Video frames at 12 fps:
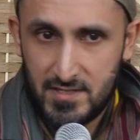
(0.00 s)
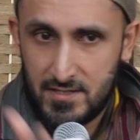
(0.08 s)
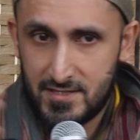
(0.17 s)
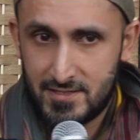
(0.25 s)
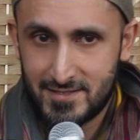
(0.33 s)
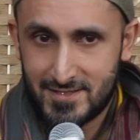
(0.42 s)

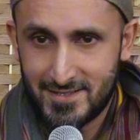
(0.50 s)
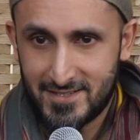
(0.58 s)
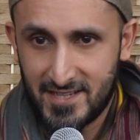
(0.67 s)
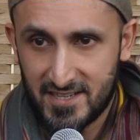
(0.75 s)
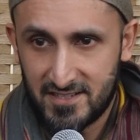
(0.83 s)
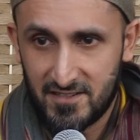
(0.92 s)
listens to the
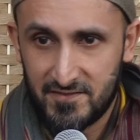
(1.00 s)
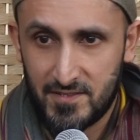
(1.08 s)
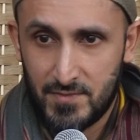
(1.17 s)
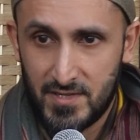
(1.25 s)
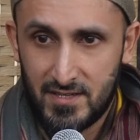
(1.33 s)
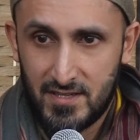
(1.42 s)
second of
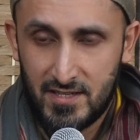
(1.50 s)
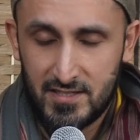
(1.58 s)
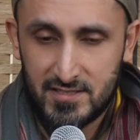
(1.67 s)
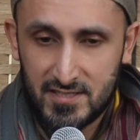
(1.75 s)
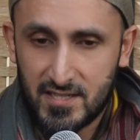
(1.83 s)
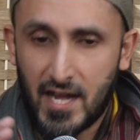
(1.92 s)
them,
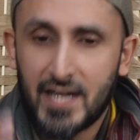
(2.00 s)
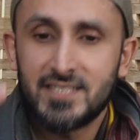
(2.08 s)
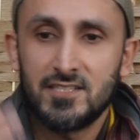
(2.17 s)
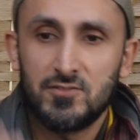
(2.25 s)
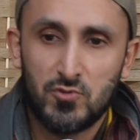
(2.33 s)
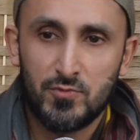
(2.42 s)
says,
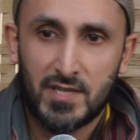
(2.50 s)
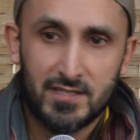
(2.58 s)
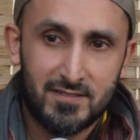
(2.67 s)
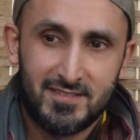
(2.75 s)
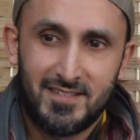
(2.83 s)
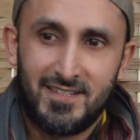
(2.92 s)
Ahsantuma.
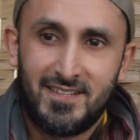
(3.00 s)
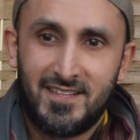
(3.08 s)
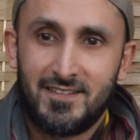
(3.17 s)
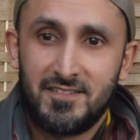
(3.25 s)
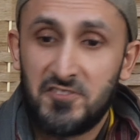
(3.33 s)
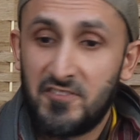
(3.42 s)

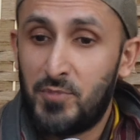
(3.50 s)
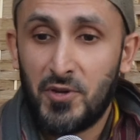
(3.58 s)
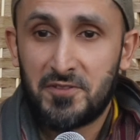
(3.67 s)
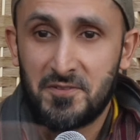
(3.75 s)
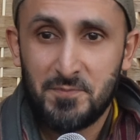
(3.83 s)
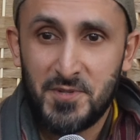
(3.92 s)
You've
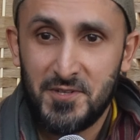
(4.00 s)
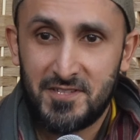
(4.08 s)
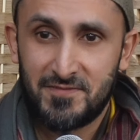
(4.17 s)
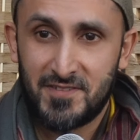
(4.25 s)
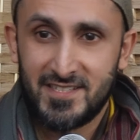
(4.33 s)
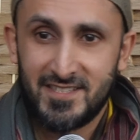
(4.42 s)
both done
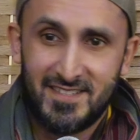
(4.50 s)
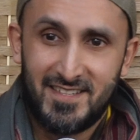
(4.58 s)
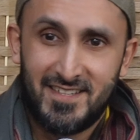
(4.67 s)
beautifully.